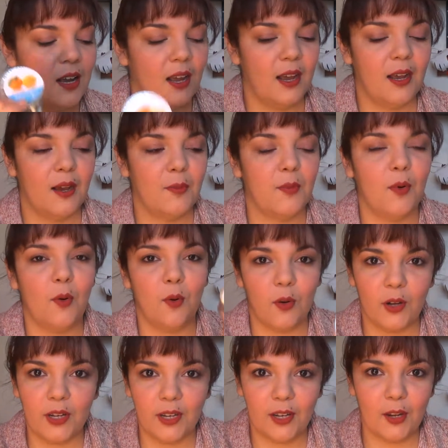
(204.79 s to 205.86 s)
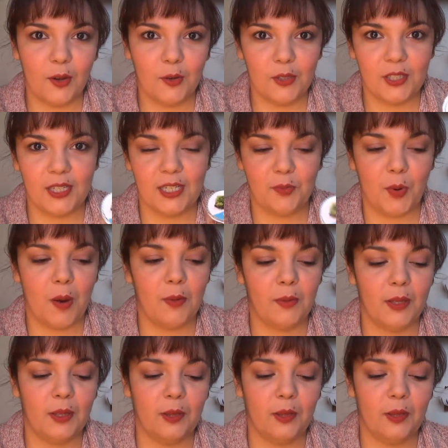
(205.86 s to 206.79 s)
Oregon Coast is probably